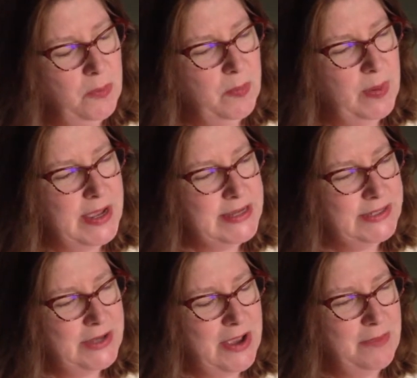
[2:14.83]

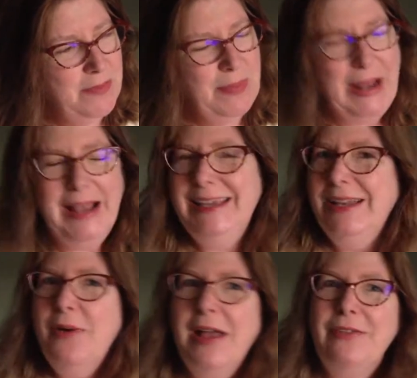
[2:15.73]
But
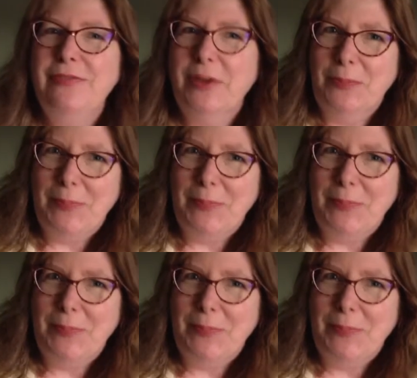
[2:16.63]
you know, I feel